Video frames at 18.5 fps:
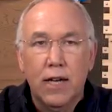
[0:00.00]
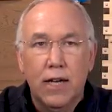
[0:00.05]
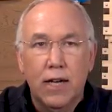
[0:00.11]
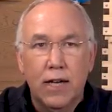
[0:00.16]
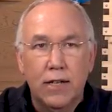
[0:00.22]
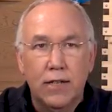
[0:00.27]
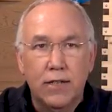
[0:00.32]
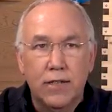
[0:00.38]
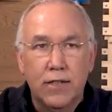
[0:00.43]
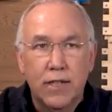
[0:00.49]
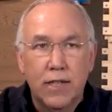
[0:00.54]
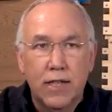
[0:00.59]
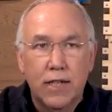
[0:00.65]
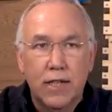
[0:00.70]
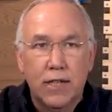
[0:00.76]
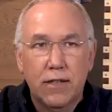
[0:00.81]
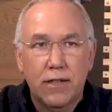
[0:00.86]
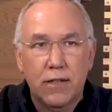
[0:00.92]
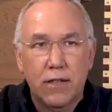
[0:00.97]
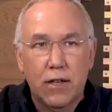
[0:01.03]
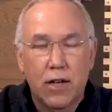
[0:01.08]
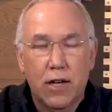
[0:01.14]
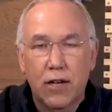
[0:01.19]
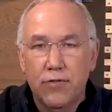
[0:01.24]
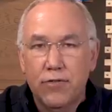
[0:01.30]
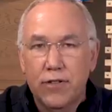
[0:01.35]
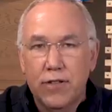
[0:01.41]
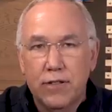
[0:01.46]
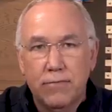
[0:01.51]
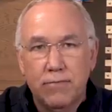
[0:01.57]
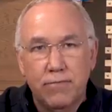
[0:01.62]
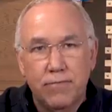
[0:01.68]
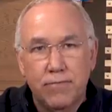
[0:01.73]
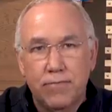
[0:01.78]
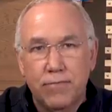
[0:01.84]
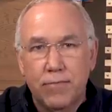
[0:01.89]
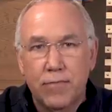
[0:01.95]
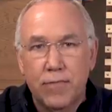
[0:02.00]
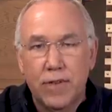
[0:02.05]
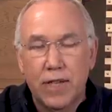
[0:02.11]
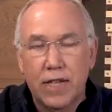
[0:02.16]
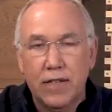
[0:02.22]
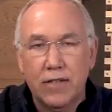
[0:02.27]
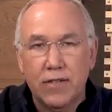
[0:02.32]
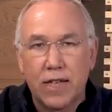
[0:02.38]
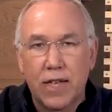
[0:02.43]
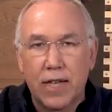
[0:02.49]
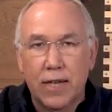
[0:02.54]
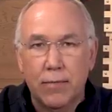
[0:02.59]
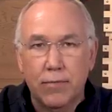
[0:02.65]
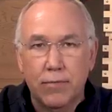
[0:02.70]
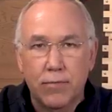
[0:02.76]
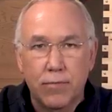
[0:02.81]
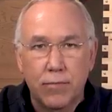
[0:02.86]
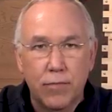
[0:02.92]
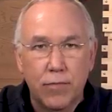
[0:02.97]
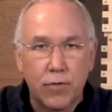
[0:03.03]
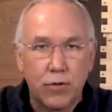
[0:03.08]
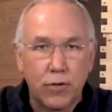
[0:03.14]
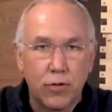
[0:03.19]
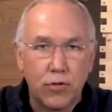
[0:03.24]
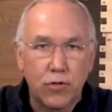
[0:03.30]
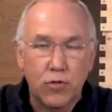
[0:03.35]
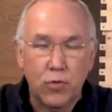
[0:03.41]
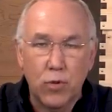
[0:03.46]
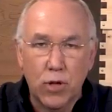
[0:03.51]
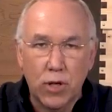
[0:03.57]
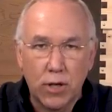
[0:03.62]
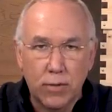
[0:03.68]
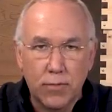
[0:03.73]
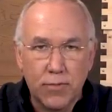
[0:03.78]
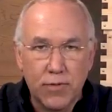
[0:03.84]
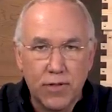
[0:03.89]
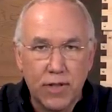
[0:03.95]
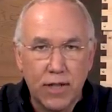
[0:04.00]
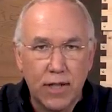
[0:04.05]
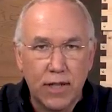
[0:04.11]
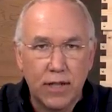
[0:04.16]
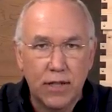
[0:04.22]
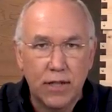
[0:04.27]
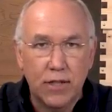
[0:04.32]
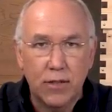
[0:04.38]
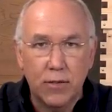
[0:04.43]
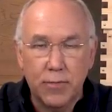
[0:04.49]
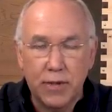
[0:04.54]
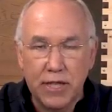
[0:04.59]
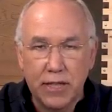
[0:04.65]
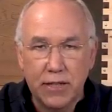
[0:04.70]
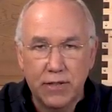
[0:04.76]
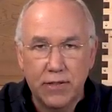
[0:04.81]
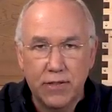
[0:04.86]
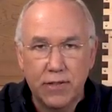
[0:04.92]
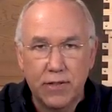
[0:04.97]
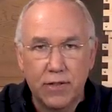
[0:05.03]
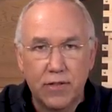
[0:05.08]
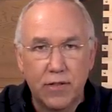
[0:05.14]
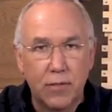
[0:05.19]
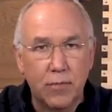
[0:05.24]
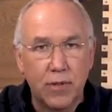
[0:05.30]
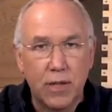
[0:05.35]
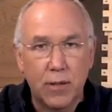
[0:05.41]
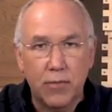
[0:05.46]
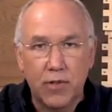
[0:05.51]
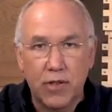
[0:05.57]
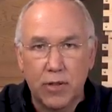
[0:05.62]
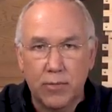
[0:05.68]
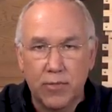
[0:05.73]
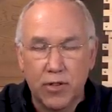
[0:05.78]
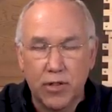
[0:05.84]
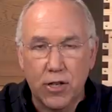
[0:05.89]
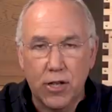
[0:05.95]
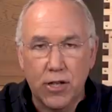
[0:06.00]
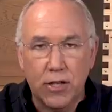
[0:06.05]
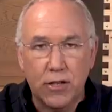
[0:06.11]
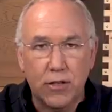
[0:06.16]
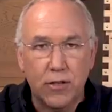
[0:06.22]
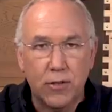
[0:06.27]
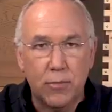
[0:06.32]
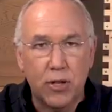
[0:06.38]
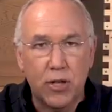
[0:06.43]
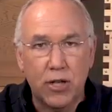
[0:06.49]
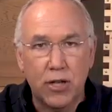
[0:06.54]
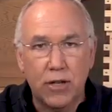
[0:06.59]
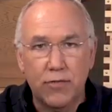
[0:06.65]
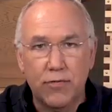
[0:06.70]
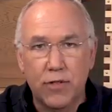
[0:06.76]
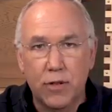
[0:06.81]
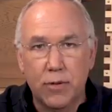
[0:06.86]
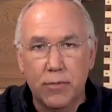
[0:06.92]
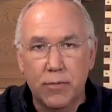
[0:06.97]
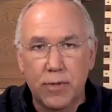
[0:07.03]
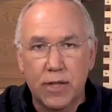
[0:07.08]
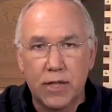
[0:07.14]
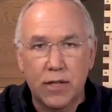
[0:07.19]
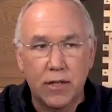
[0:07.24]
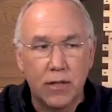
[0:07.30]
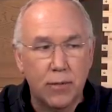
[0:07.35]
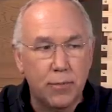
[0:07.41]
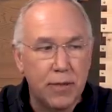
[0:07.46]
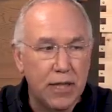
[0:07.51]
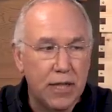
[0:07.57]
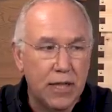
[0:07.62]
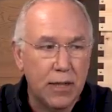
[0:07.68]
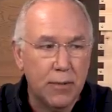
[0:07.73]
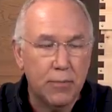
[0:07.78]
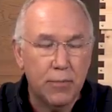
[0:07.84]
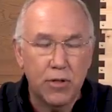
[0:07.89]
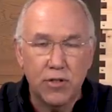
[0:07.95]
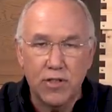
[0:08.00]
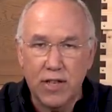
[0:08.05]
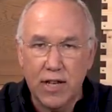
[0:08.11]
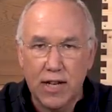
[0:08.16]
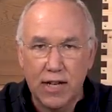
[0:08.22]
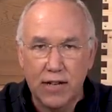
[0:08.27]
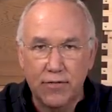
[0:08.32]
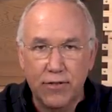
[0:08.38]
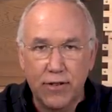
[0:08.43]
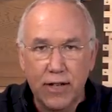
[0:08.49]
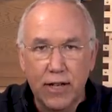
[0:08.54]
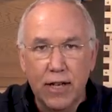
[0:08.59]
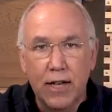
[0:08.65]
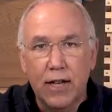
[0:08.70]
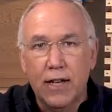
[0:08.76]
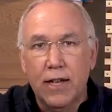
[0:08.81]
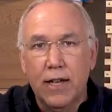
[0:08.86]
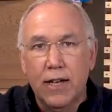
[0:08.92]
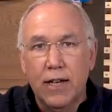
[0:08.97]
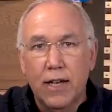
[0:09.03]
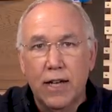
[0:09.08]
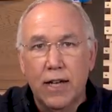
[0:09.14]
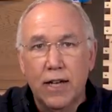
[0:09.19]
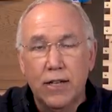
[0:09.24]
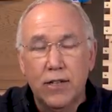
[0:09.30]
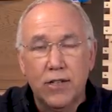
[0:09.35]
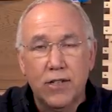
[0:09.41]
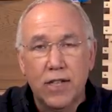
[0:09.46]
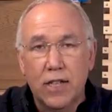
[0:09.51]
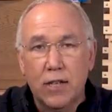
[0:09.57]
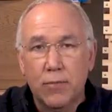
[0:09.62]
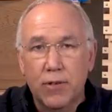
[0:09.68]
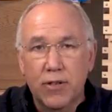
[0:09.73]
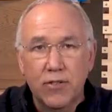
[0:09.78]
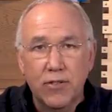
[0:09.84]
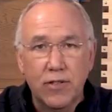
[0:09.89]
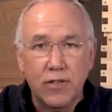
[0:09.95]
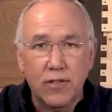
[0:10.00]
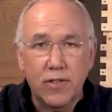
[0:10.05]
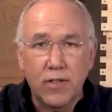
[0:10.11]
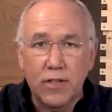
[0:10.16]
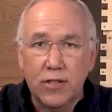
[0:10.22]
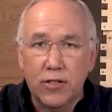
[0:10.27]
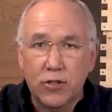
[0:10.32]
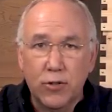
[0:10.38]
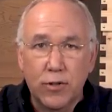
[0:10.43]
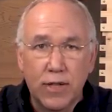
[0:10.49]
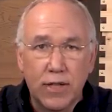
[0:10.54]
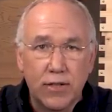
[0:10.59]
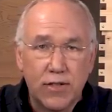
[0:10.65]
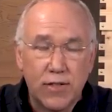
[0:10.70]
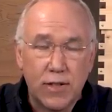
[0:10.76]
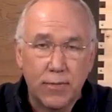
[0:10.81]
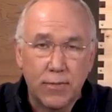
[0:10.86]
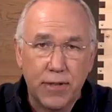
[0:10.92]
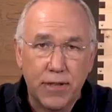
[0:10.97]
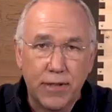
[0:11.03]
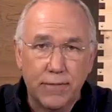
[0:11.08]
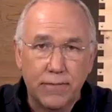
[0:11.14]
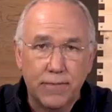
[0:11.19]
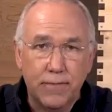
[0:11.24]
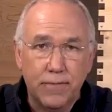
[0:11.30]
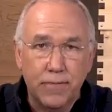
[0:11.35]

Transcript: And uh, often they escape through swarms and other means. Sometimes they abscond, they'll depart from uh, a beekeeper's hive, and they'll take up residence in a tree or something.